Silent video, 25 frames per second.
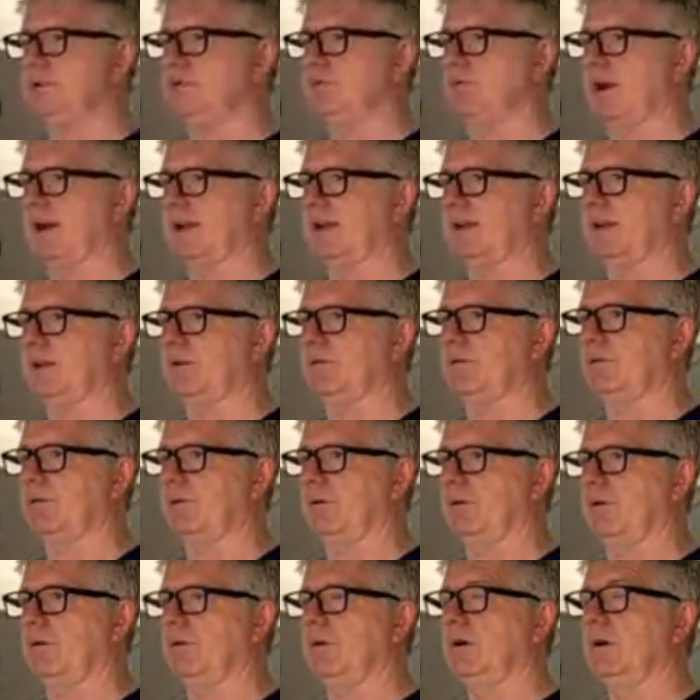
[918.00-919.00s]
you're ranking
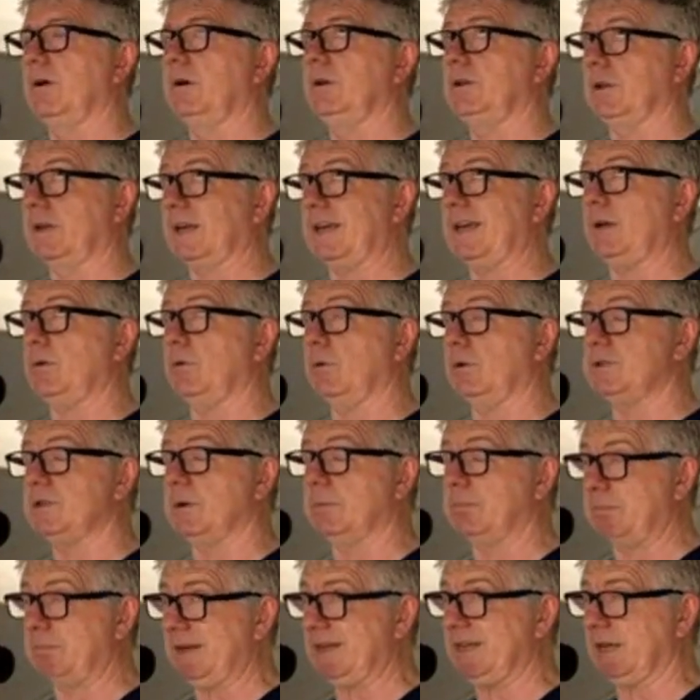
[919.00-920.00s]
for, the keywords
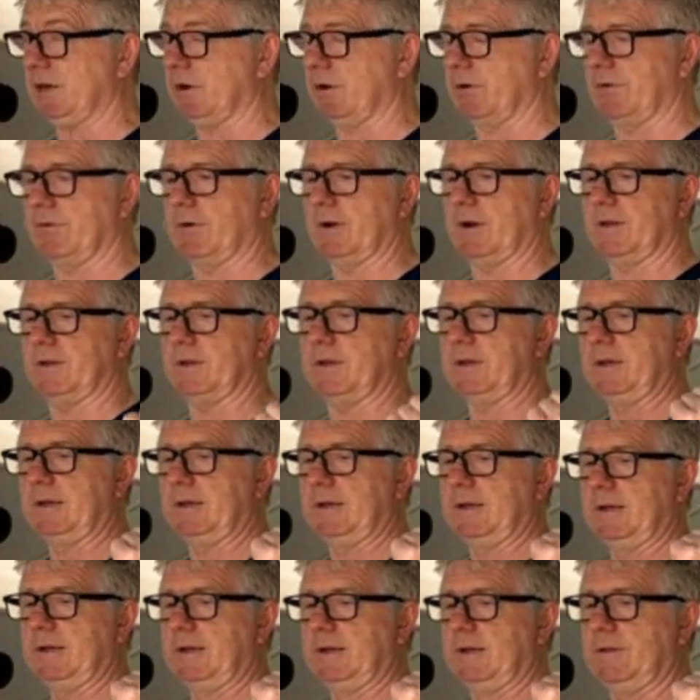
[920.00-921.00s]
you're bidding on rather,
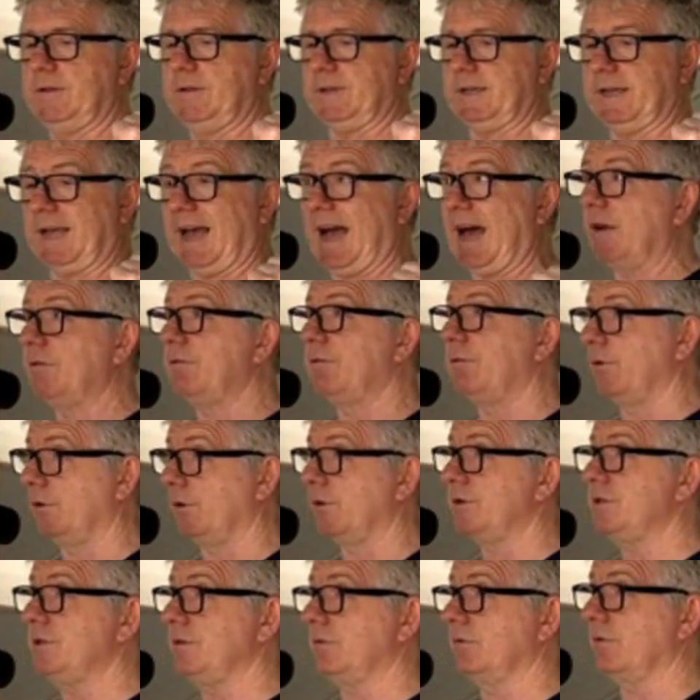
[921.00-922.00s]
the
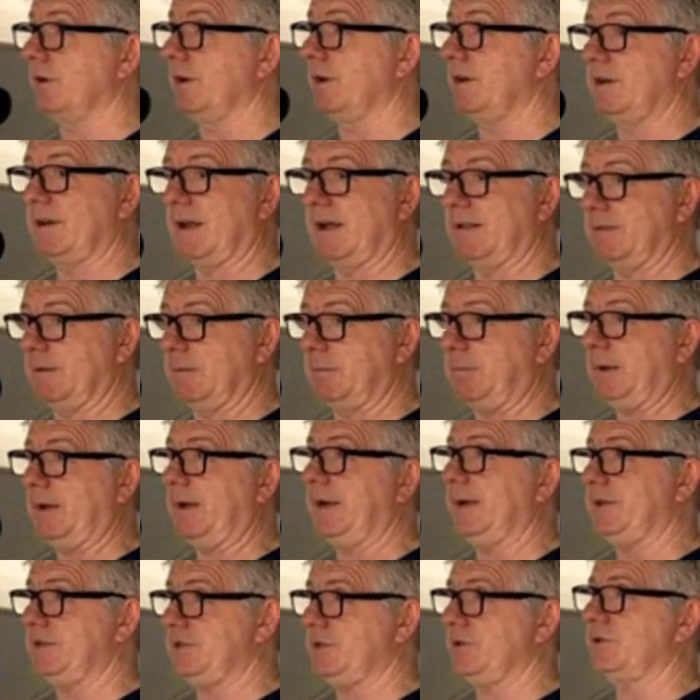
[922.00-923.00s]
adverts you've written, and the
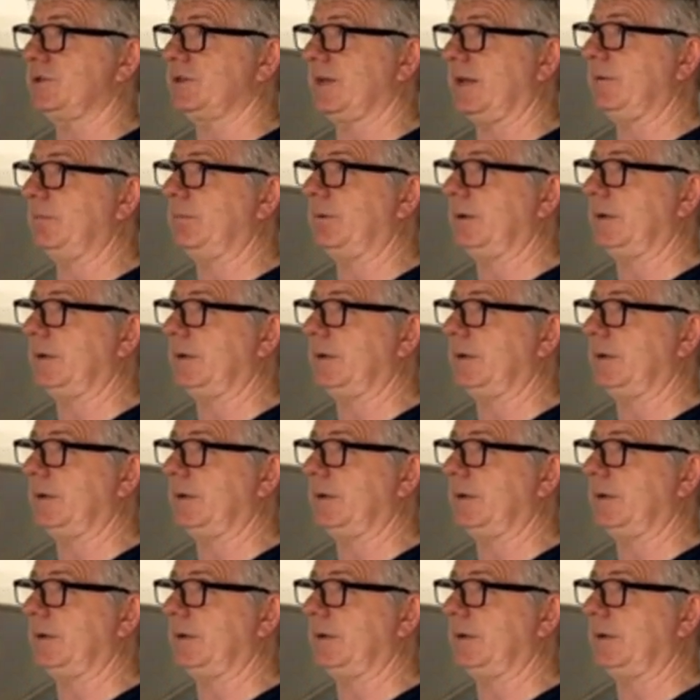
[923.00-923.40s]
page you send